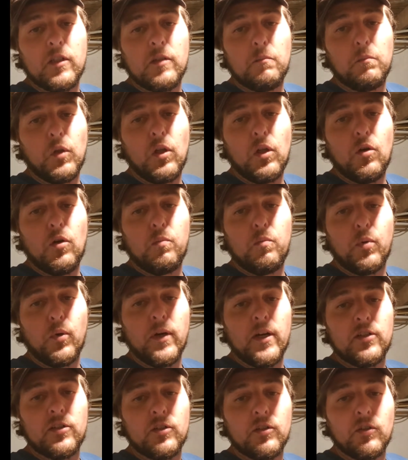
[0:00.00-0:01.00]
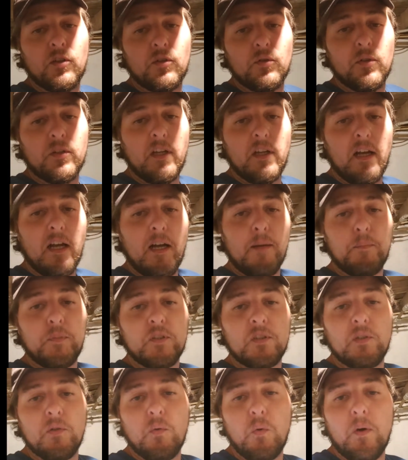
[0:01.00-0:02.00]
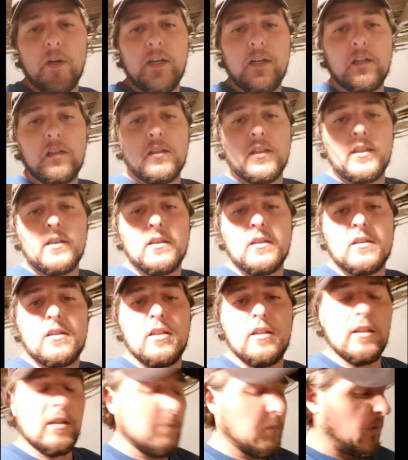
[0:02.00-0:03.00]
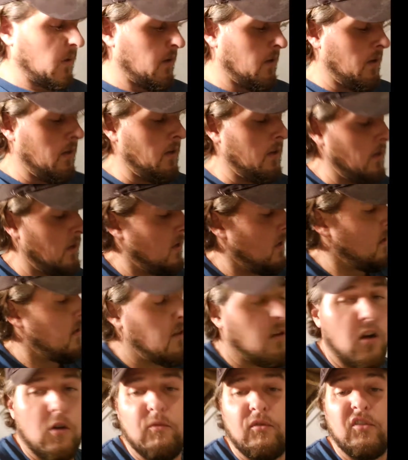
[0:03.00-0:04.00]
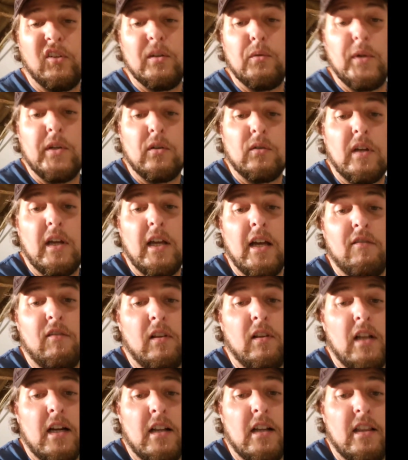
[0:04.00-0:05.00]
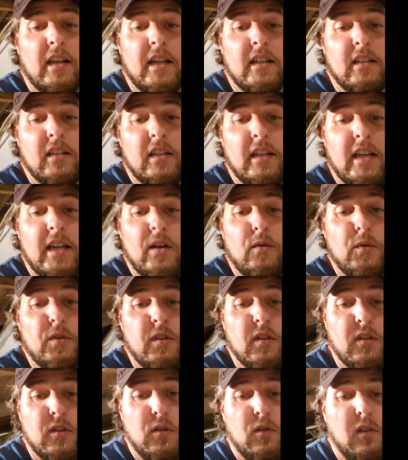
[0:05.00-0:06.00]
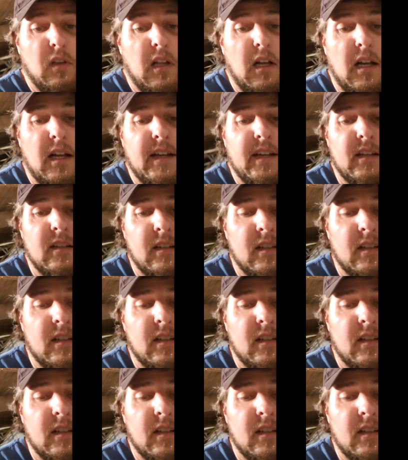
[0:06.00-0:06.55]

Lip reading: and blow pressure through it the opposite way to clean the tip. Hopefully we don't have a lot of that today with the new line.